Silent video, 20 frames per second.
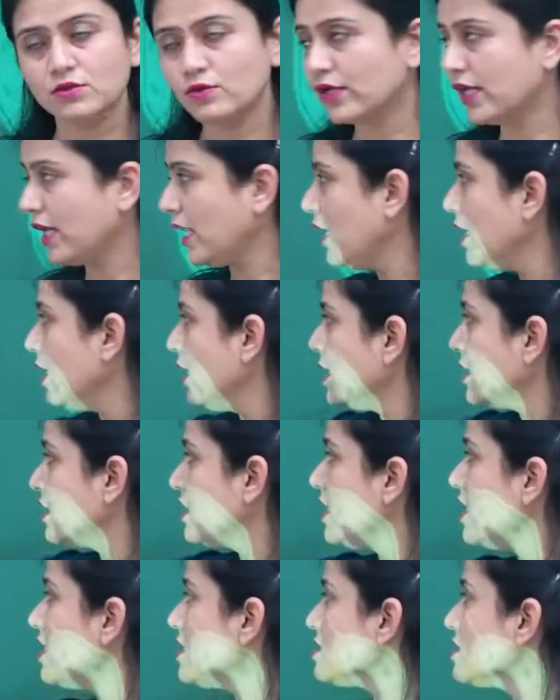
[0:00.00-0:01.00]
Okay,
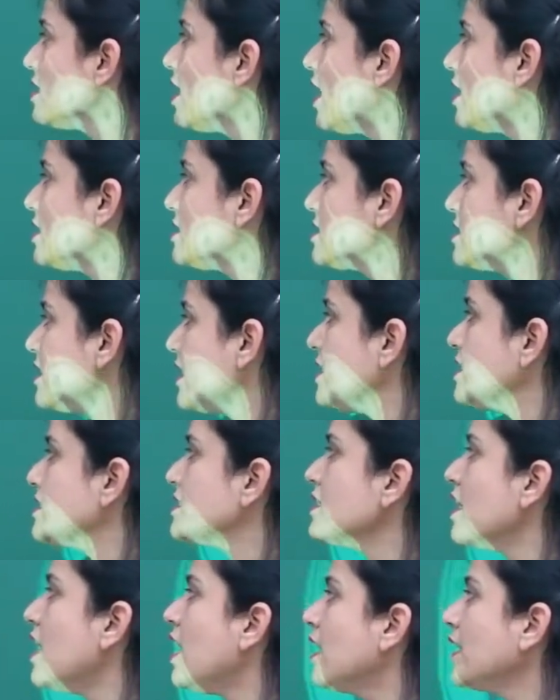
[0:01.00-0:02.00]
these guard cells
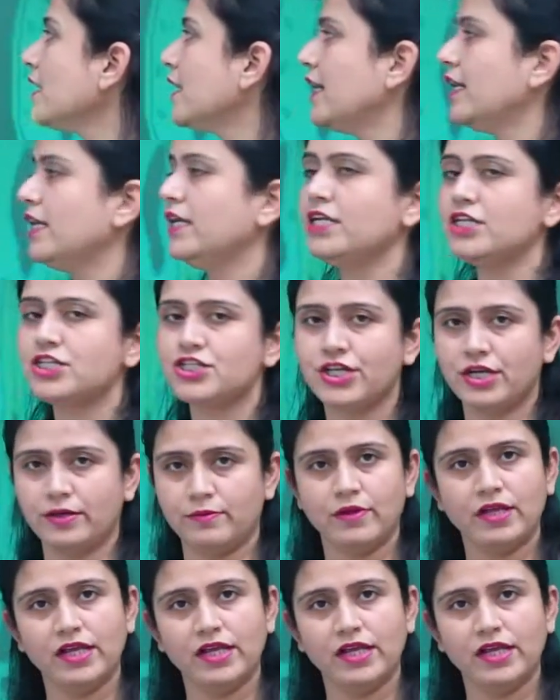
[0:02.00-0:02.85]
are kidney shaped.